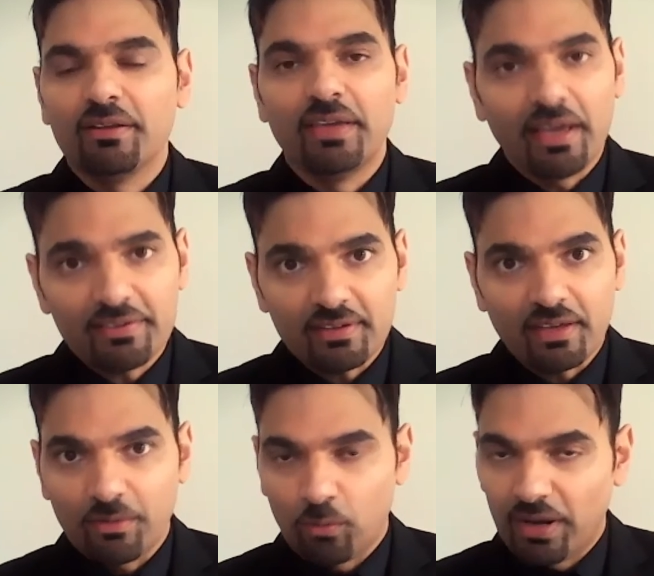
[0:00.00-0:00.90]
yes,
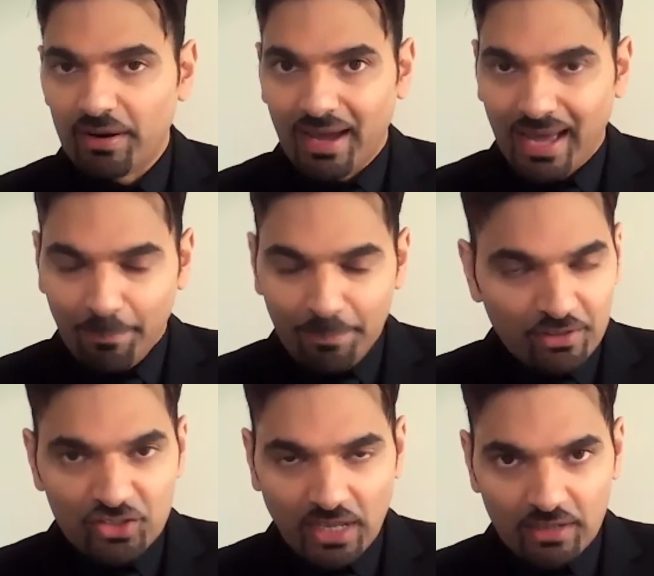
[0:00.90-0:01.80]
we're happy to
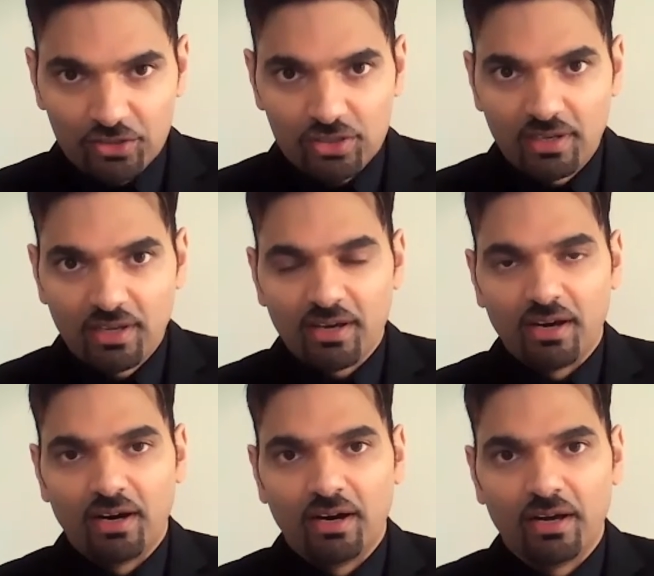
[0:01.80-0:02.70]
challenge,
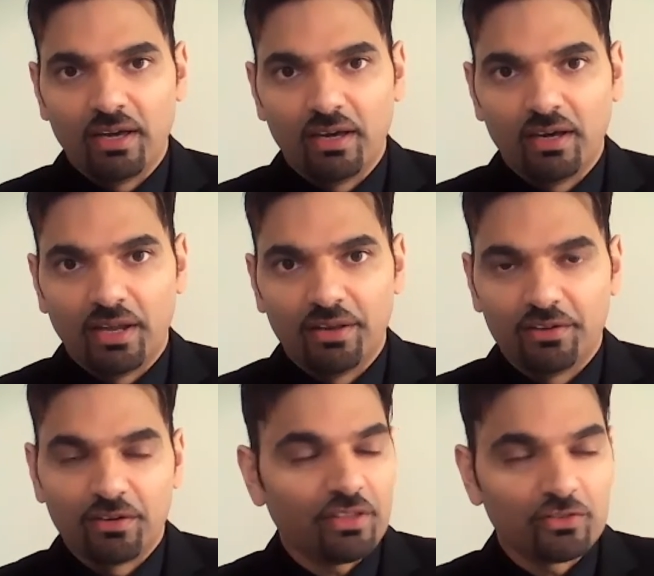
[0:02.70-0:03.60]
and
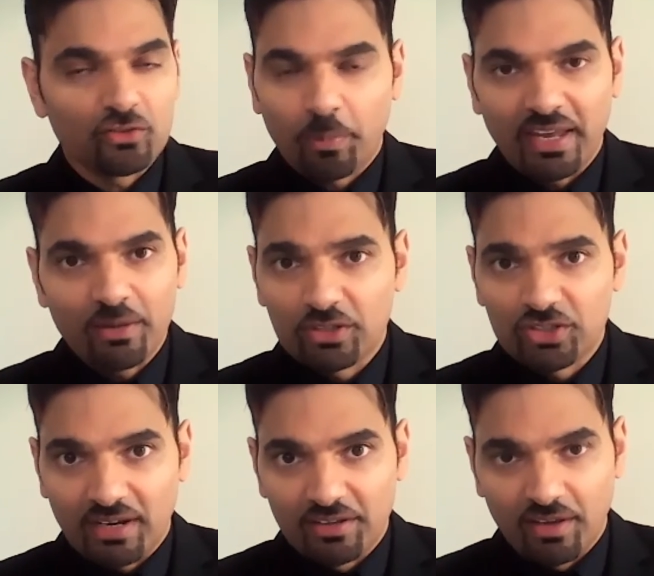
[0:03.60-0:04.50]
there's nothing stopping anyone
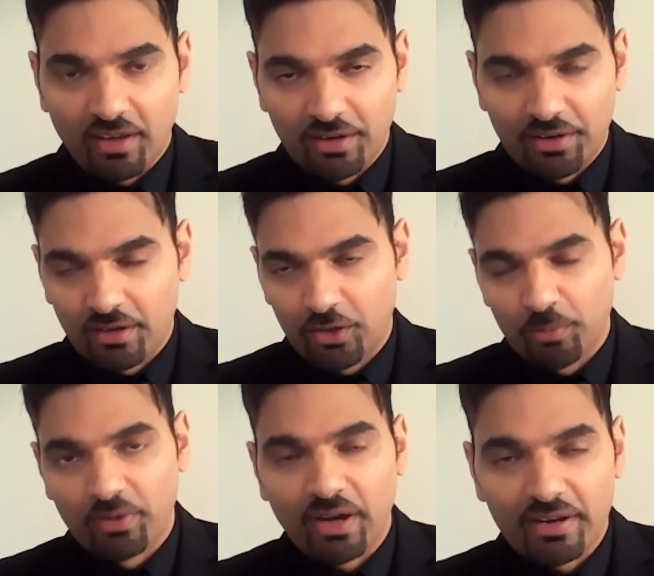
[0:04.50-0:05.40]
challenging it under
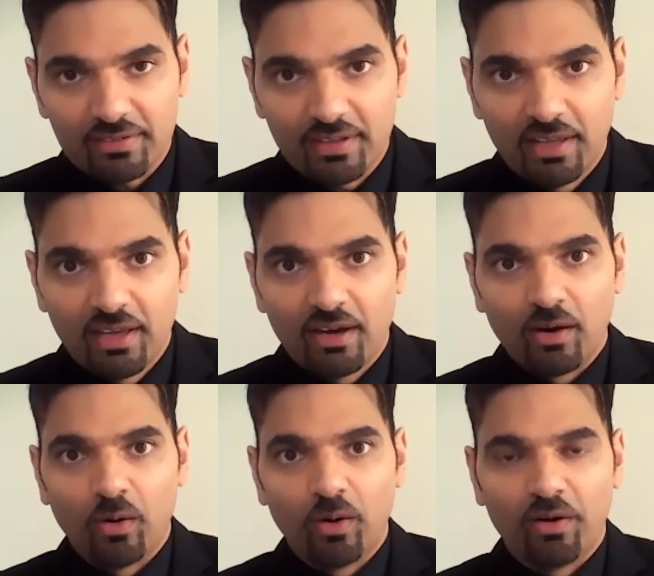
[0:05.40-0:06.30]
human rights
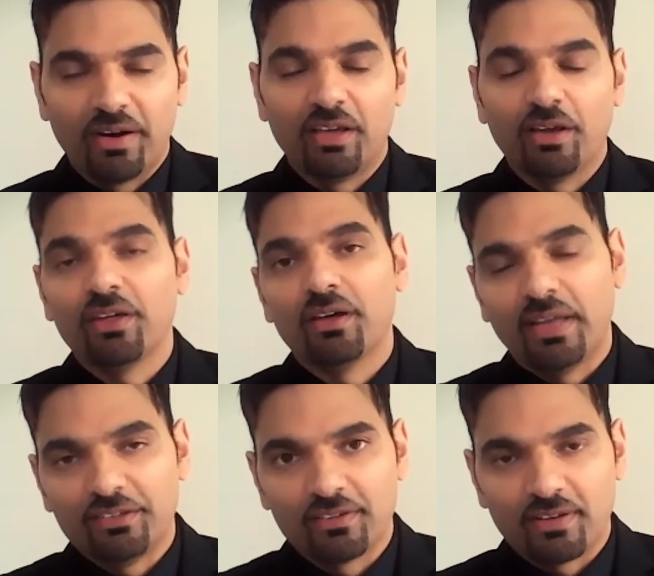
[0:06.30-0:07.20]
or any other
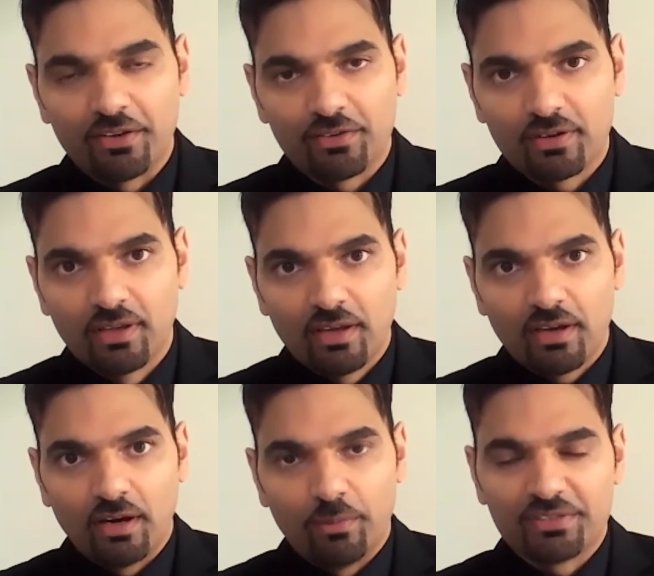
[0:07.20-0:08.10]
legislation,
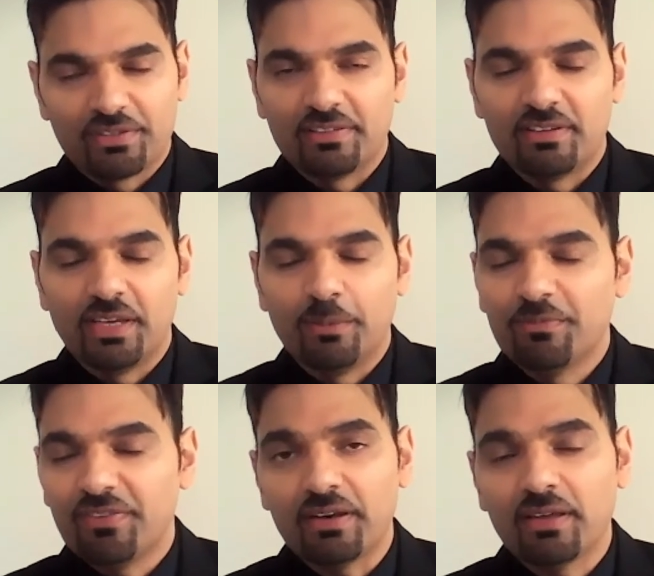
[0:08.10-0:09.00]
which they deem
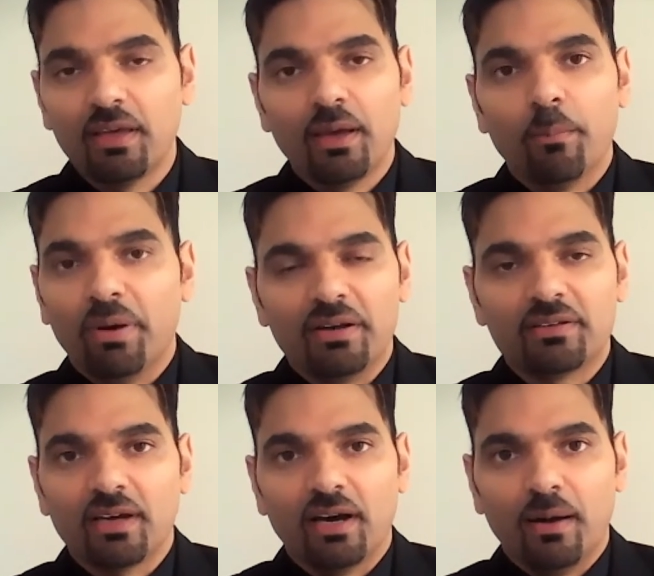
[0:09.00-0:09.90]
fit.
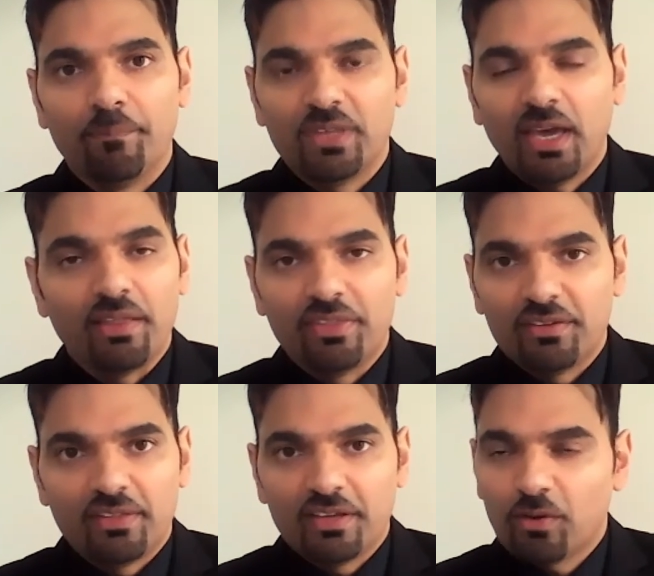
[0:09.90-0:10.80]
But
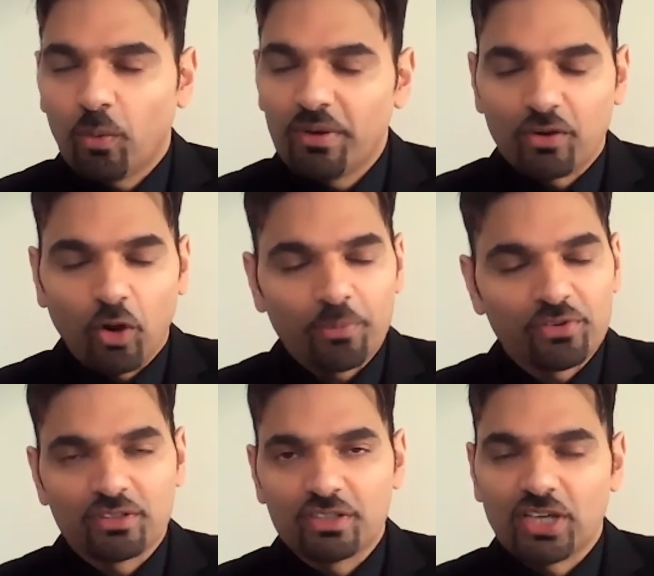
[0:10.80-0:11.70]
there's always an
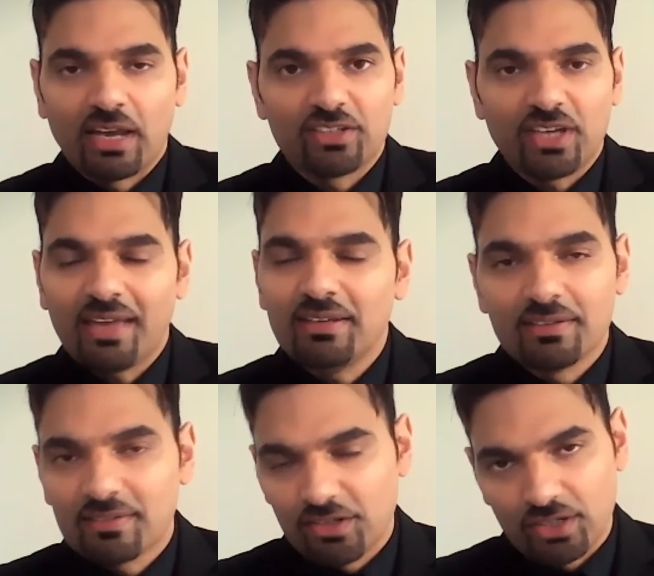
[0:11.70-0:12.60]
option to challenge any
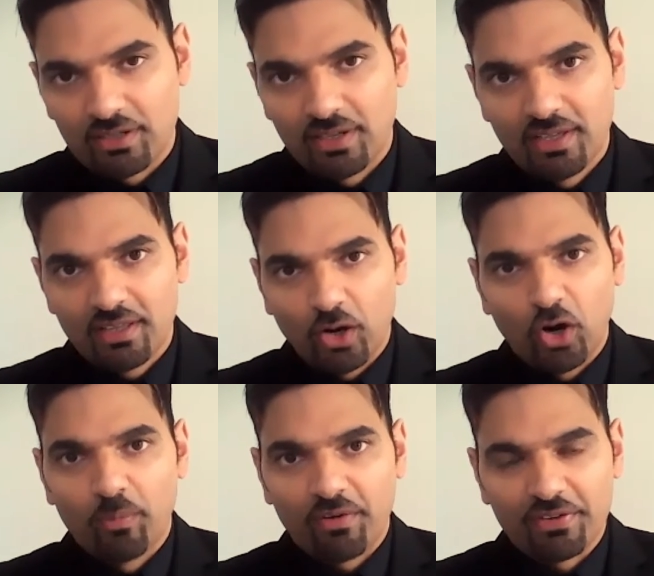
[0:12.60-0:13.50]
decision the
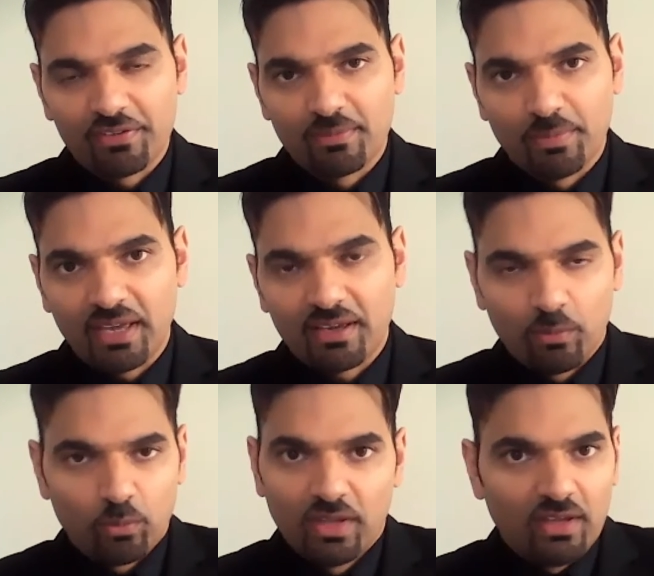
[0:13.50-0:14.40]
Home Office may
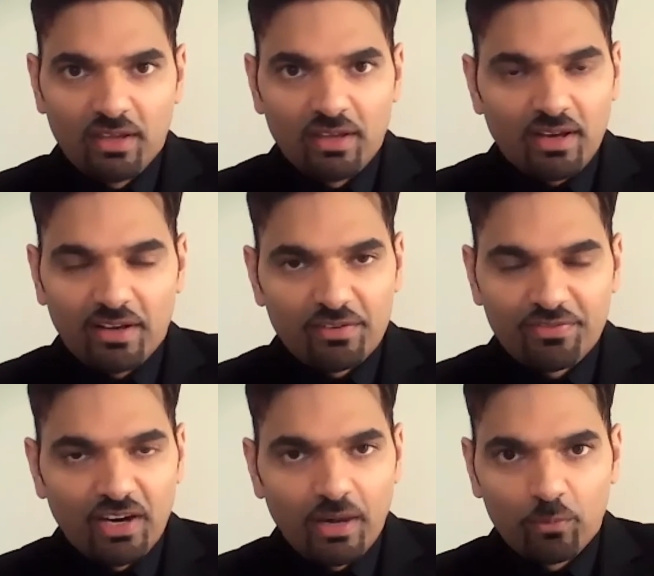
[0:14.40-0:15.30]
come. As a
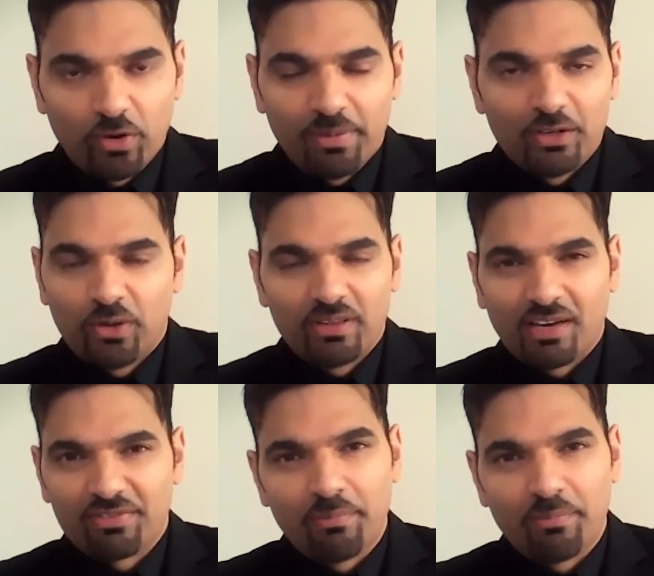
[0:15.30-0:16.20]
firm, we've been doing
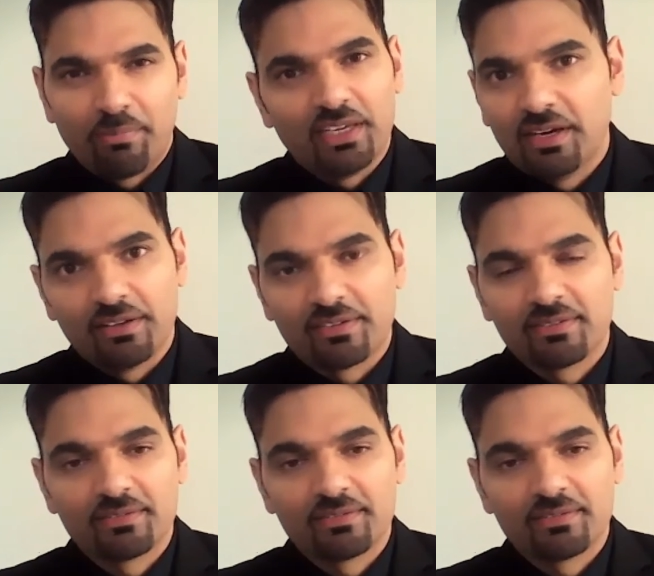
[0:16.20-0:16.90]
that for many years.